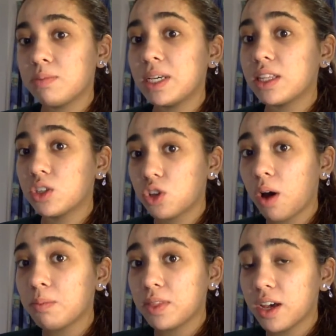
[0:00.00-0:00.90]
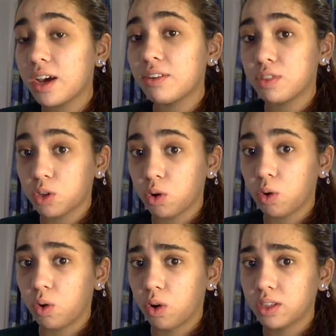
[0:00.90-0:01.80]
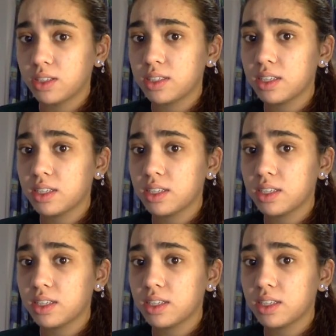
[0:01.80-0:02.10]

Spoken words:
be in the top third of the cohort.